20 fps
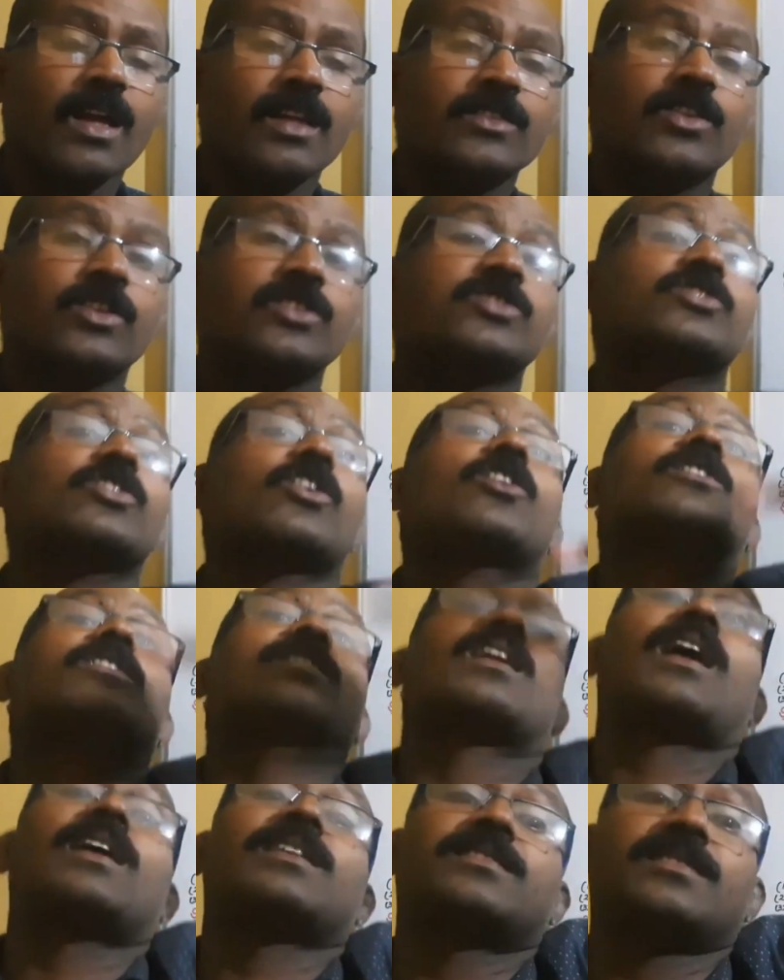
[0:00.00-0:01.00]
The sun
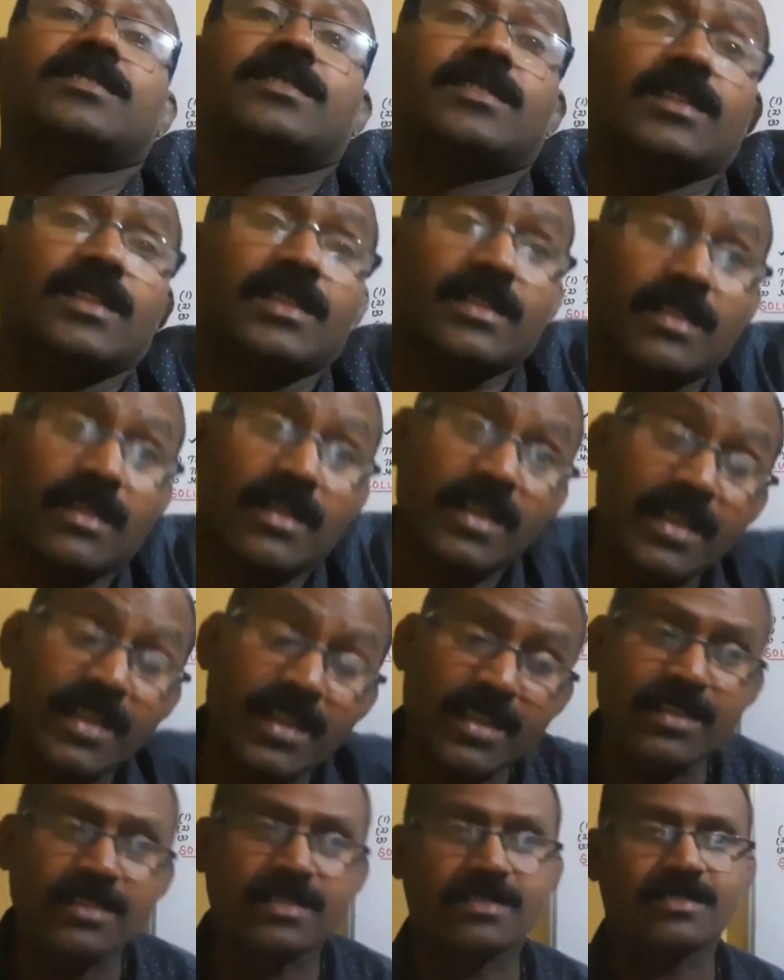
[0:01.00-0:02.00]
rises in the
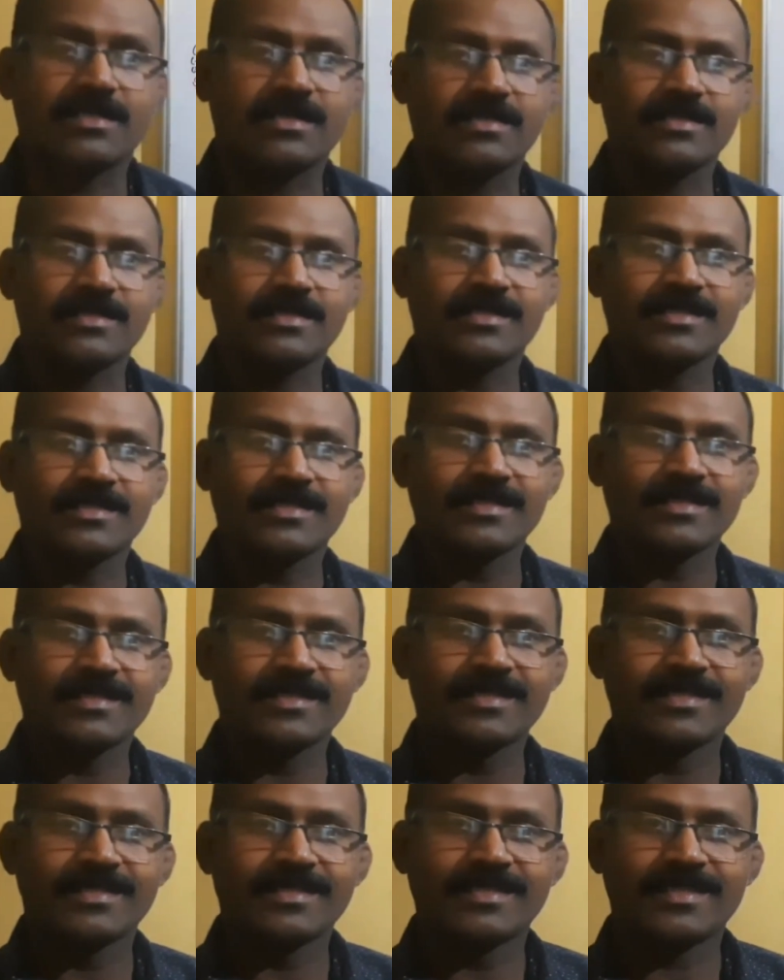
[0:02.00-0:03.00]
east.
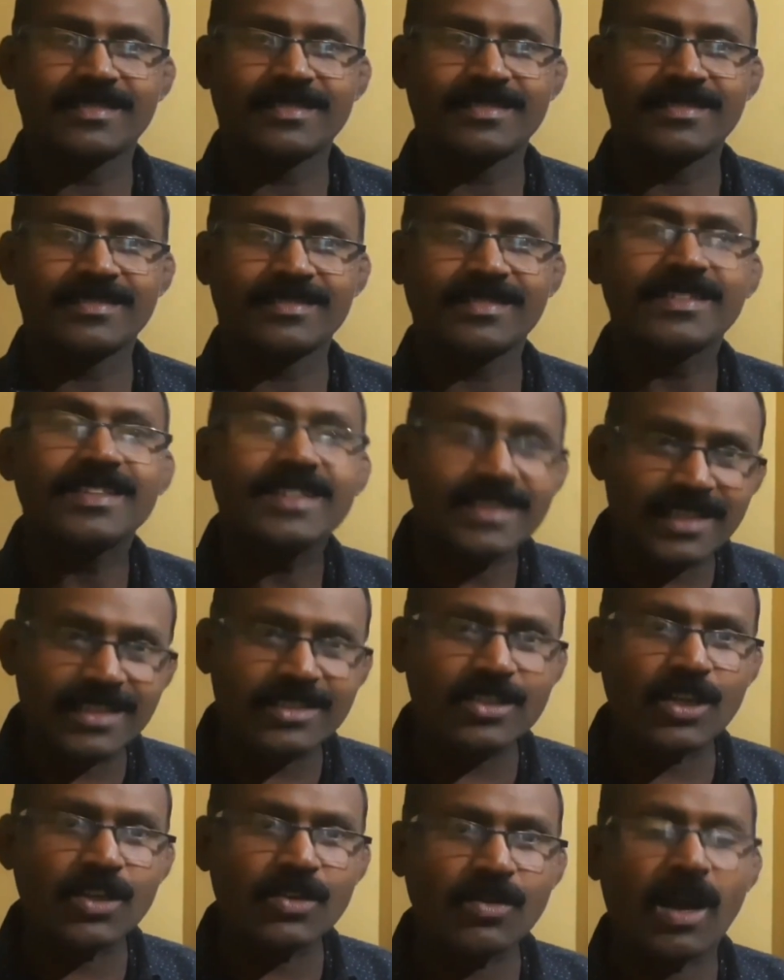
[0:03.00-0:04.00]

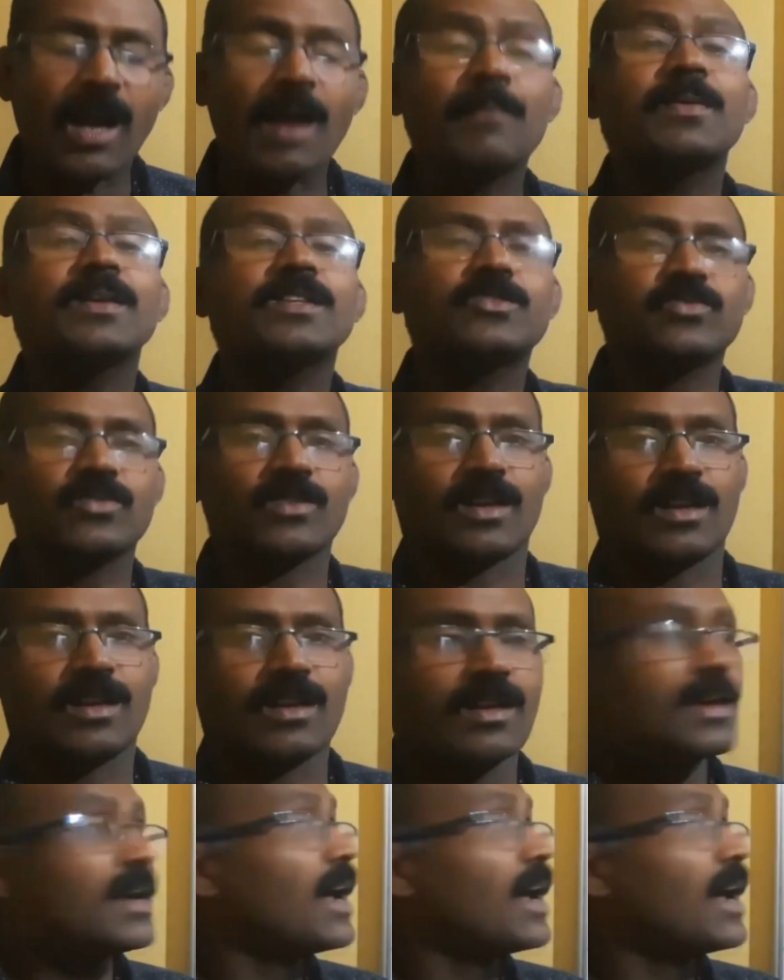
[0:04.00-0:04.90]
Yes or no? Habitual